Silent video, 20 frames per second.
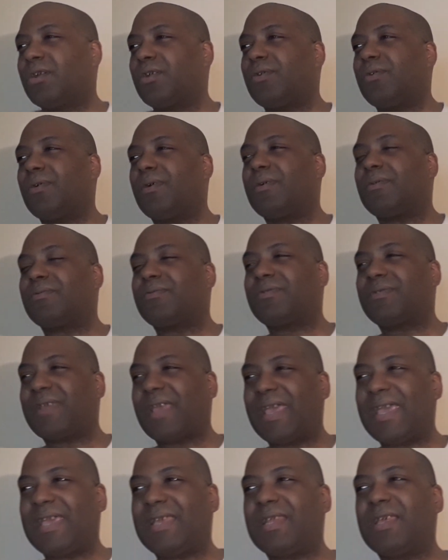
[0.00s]
you know what I'm
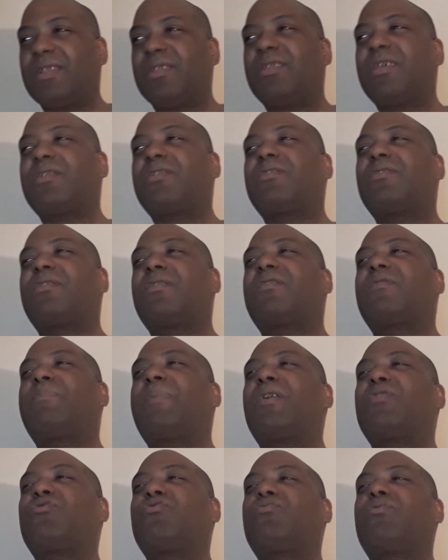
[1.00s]
saying? And this is a
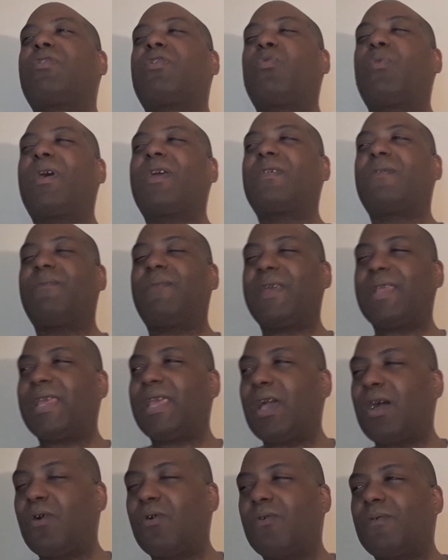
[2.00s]
special request
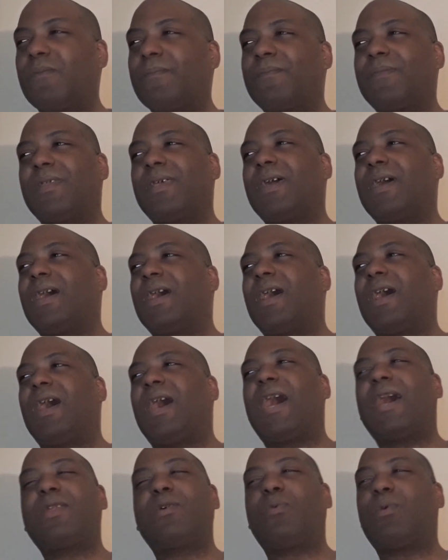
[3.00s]
video.
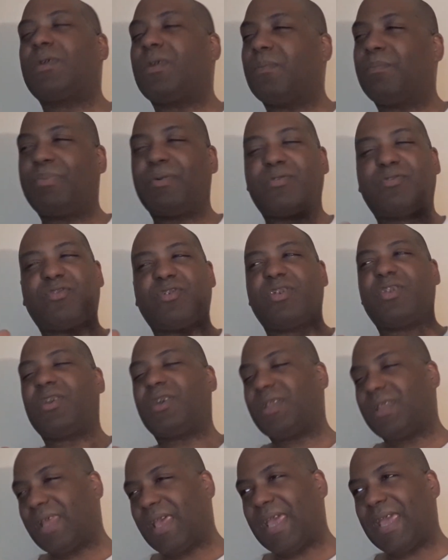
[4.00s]
I don't want to butcher
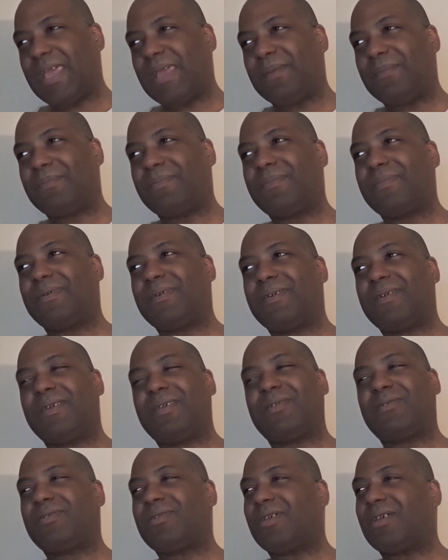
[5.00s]
your name.
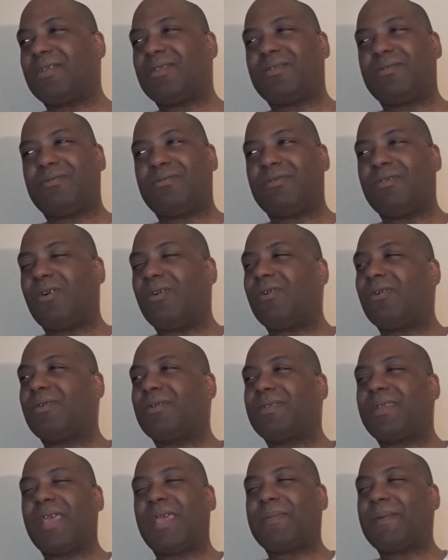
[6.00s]
It's a
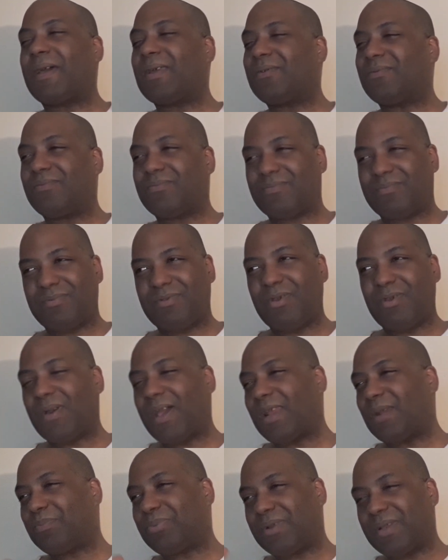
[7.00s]
long name. I don't know
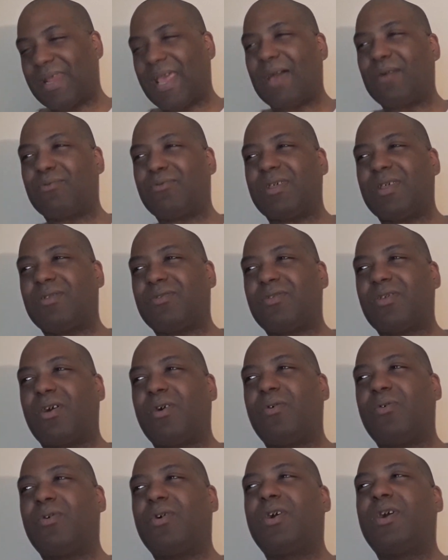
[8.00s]
how to pronounce it.
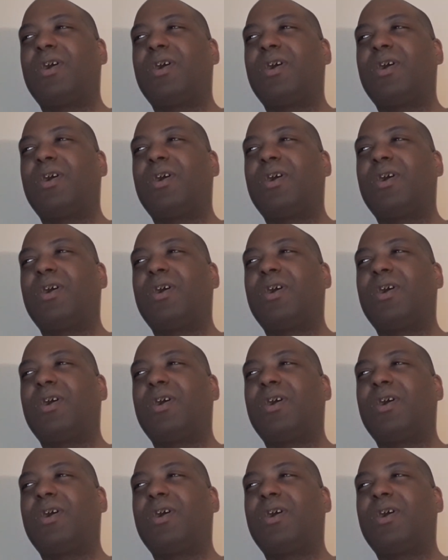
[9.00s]
So